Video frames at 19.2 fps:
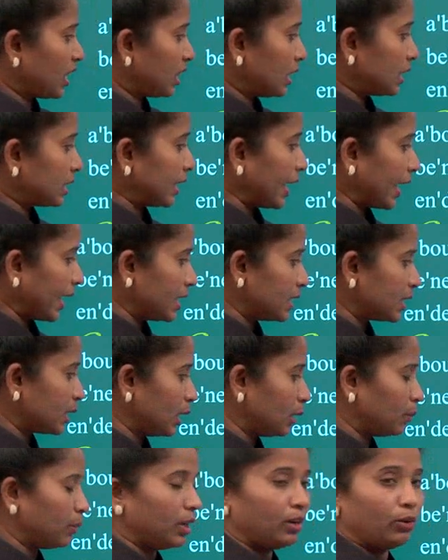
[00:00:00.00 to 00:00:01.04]
The second
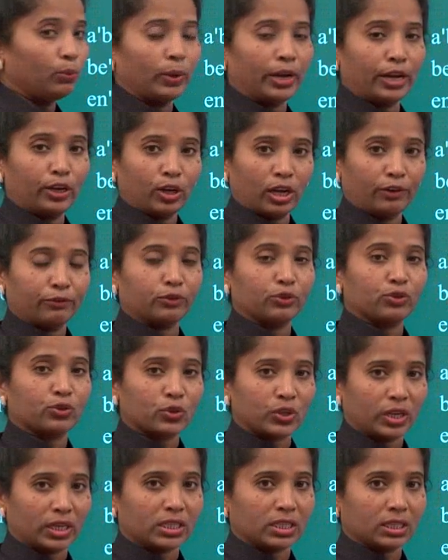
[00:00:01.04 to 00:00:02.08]
syllable where you have to
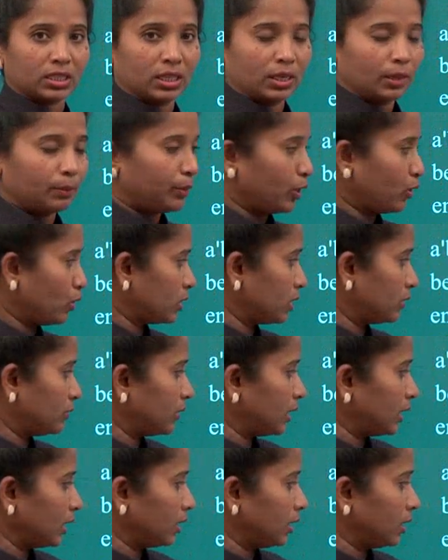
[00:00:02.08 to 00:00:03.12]
stress because the
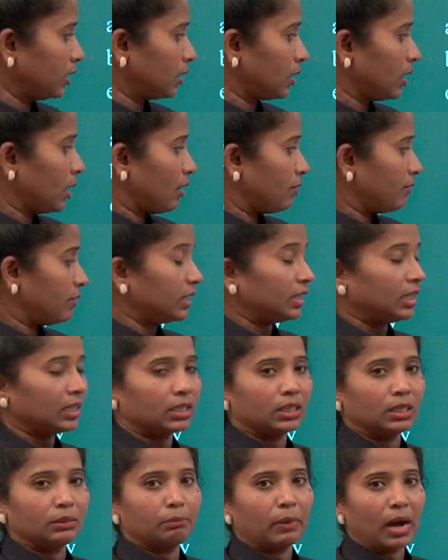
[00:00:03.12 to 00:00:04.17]

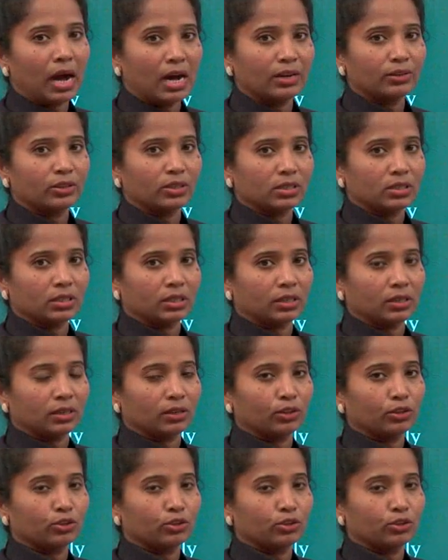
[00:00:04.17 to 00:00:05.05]
vertical bar is there.